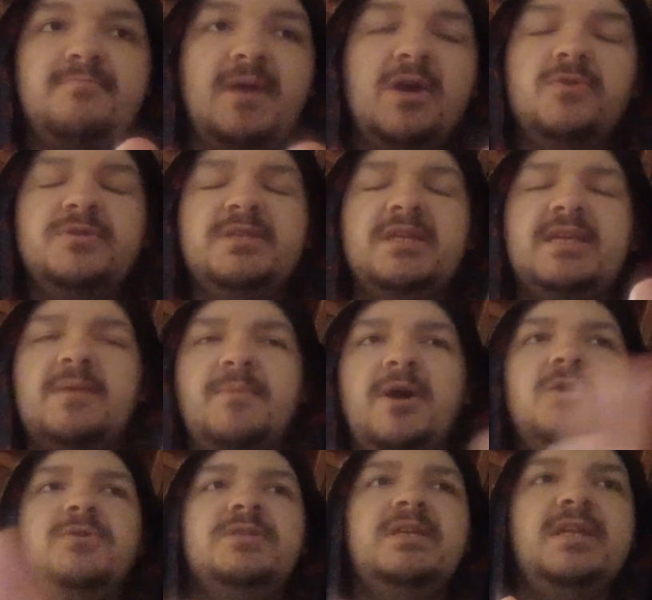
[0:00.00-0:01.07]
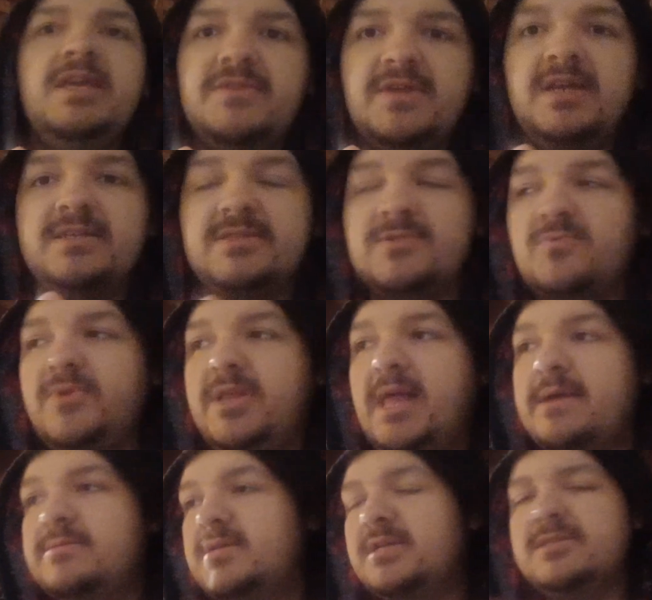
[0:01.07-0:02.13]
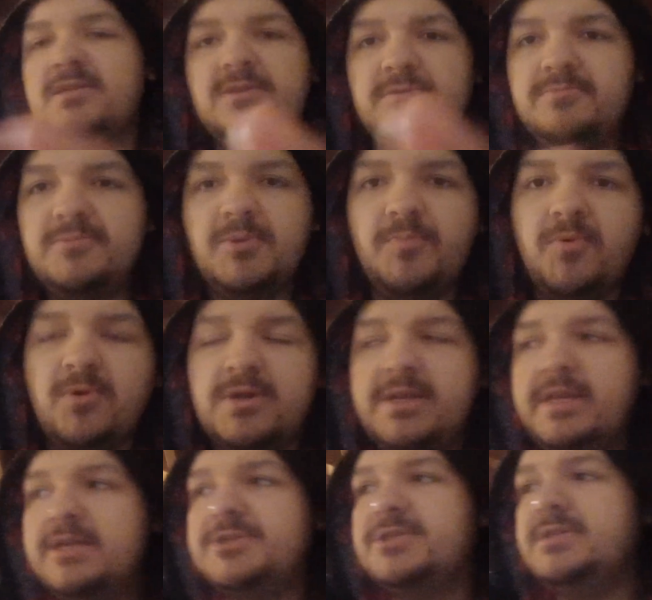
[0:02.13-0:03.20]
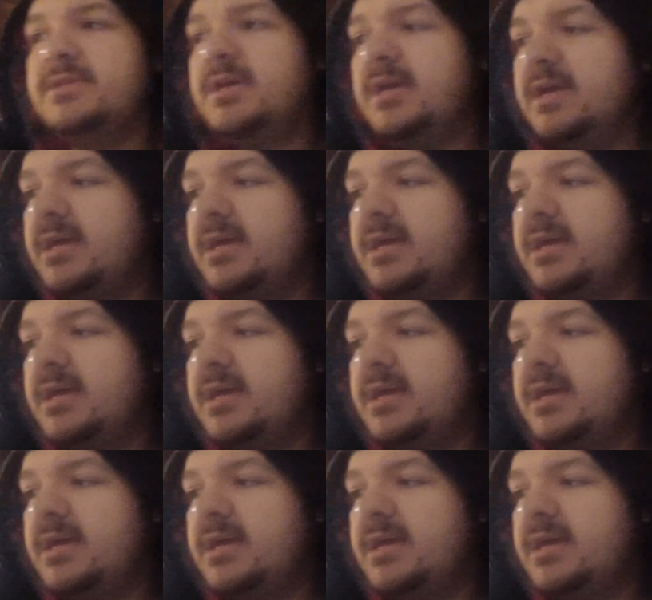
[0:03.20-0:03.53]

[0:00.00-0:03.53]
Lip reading: My OCD thinks it's a relapse because of the porn addiction.